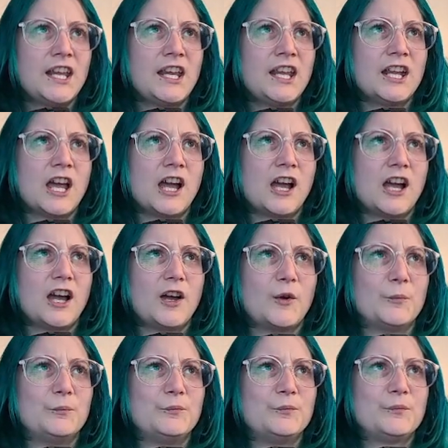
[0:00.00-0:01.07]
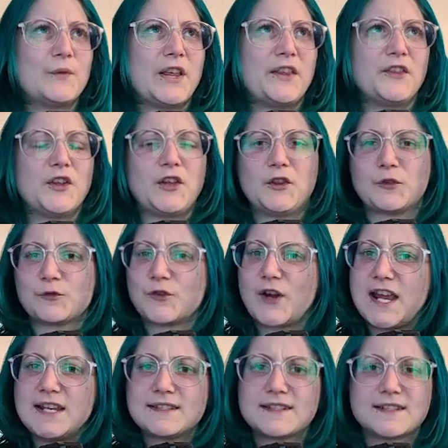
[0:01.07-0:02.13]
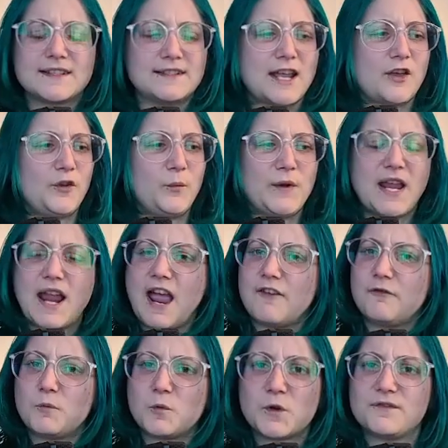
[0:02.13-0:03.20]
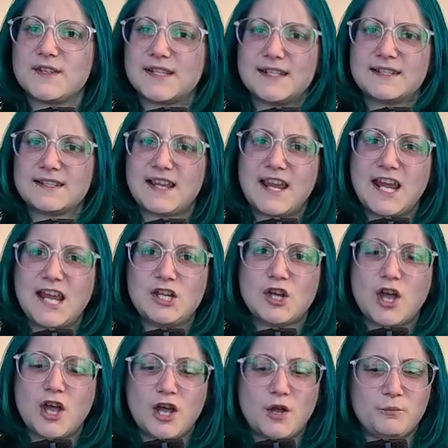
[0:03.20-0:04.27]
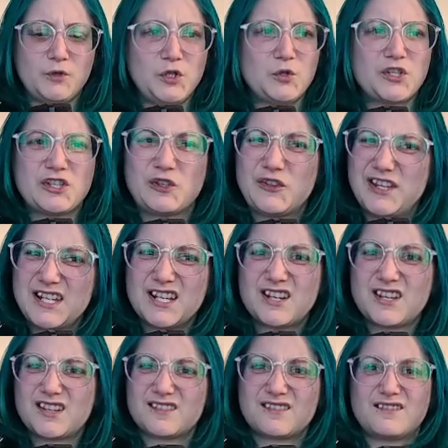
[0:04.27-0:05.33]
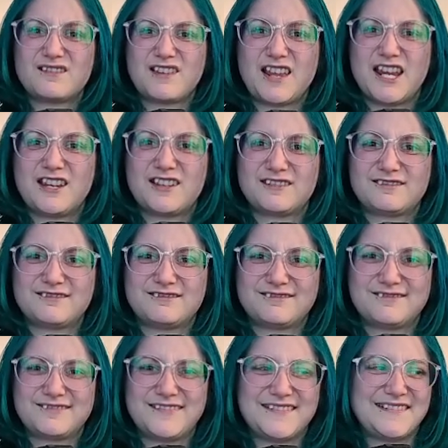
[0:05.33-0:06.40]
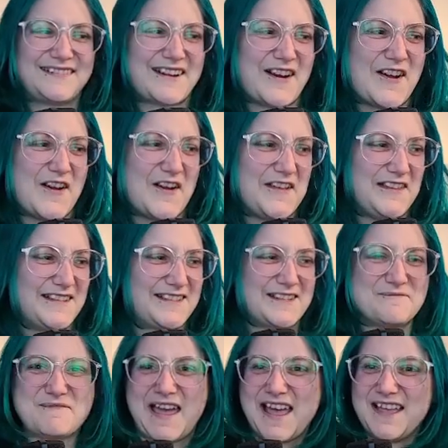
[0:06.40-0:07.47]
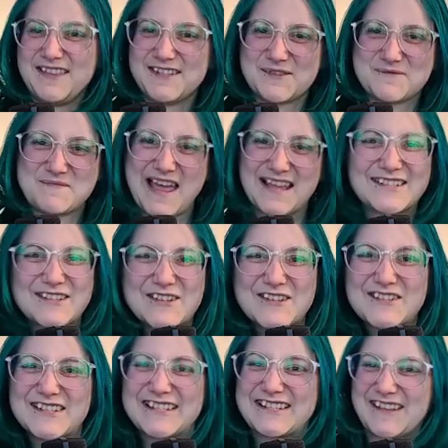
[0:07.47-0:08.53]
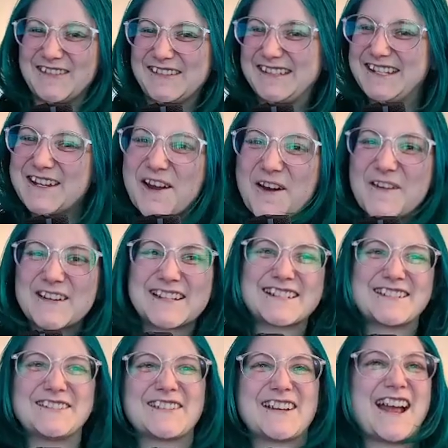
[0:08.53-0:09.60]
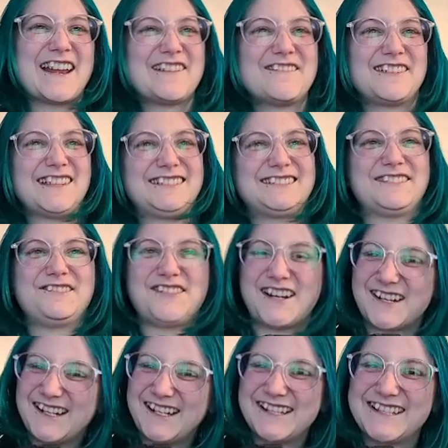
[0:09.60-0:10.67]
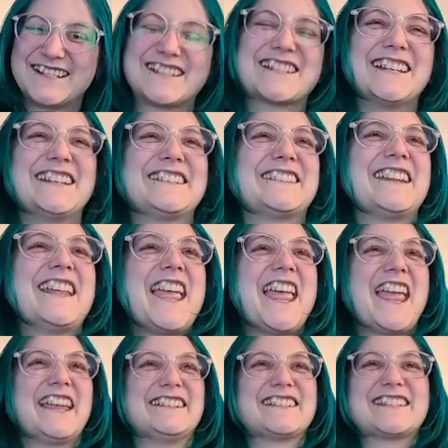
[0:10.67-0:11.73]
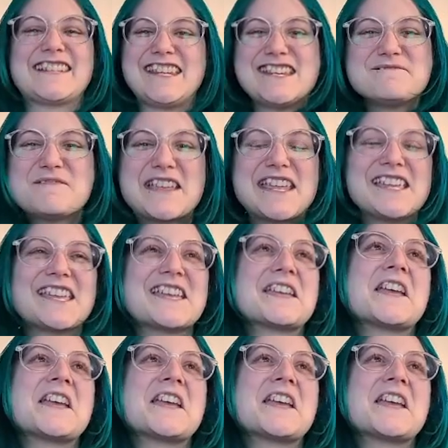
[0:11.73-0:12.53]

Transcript: and the rates? And now that we have more of this insight, do you still think like these ambassadors and Jelly Neo are still kind of like nefarious and scheming?